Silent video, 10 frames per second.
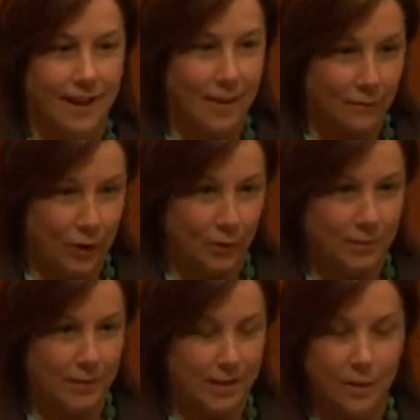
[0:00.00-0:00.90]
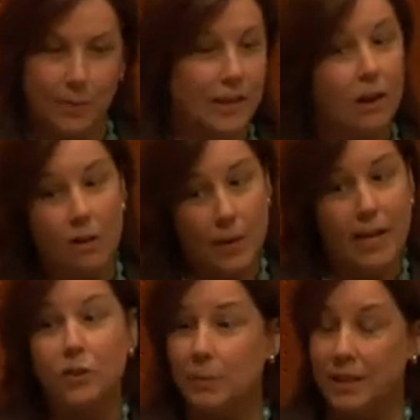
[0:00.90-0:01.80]
envelopes. We didn't
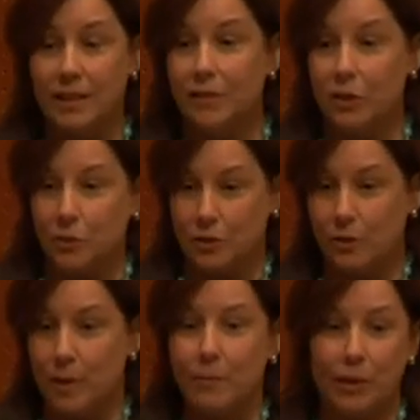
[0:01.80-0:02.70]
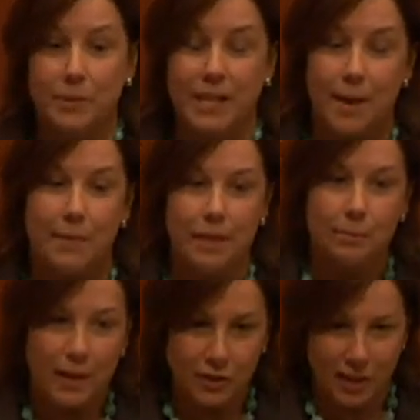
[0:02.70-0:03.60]
even use the term envelopes. Get me the
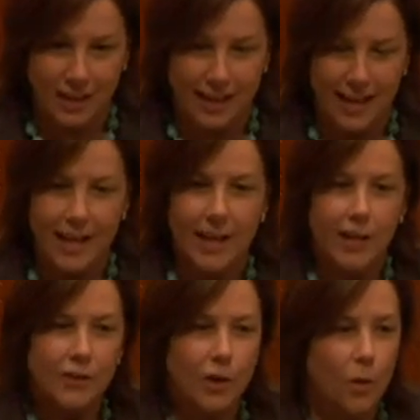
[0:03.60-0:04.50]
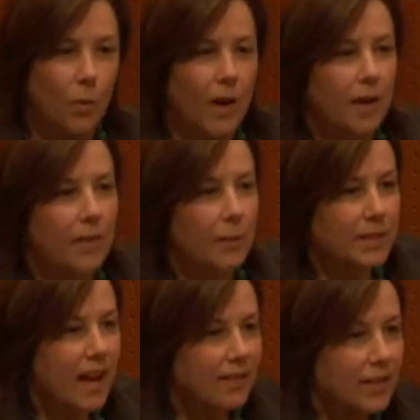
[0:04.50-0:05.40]
budget. So there was
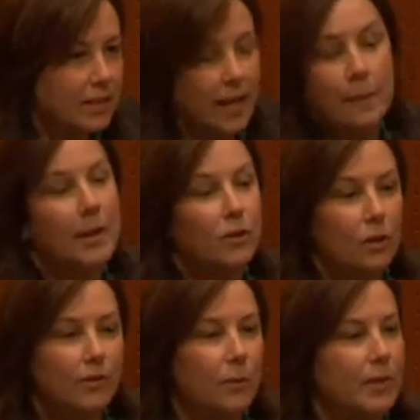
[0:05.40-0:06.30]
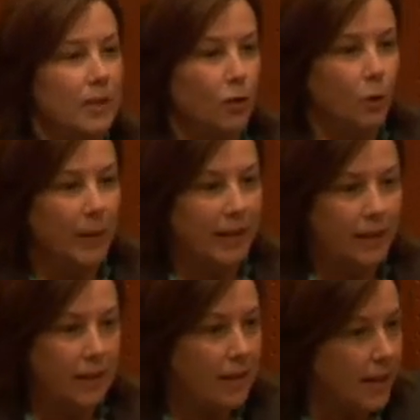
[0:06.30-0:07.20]
obviously, I'm not sure if it was a New
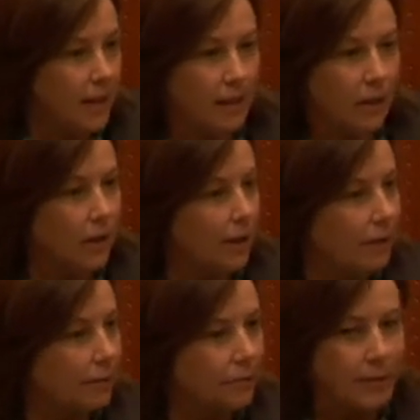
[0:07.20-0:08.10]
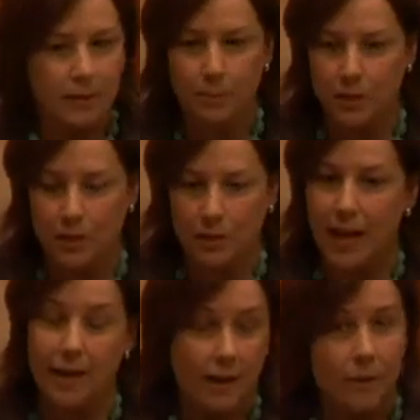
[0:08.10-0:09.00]
England thing or this particular,
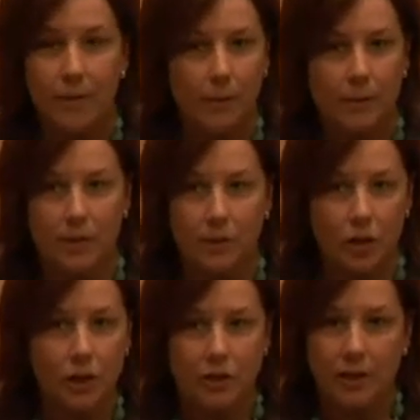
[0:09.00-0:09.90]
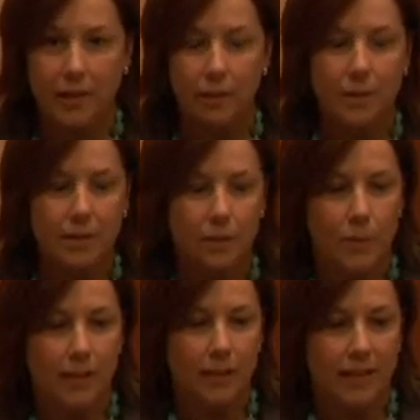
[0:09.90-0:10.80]
I don't think it was the church. I think it was a New
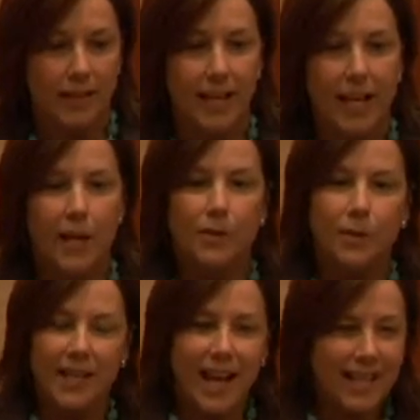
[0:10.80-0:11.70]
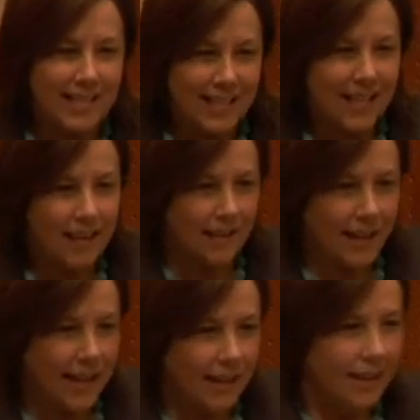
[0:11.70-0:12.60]
England thing. So the idea
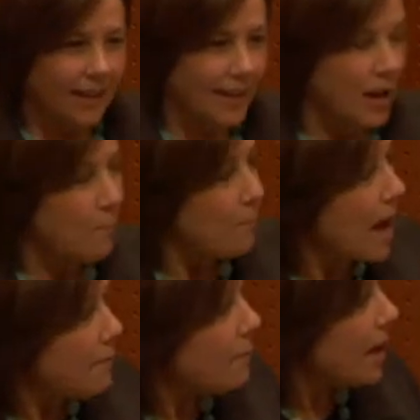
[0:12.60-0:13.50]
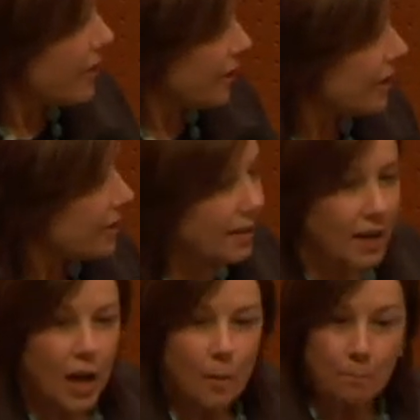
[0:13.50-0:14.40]
that my mother
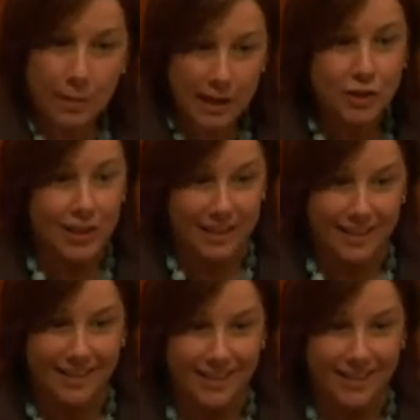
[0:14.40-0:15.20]
budgeted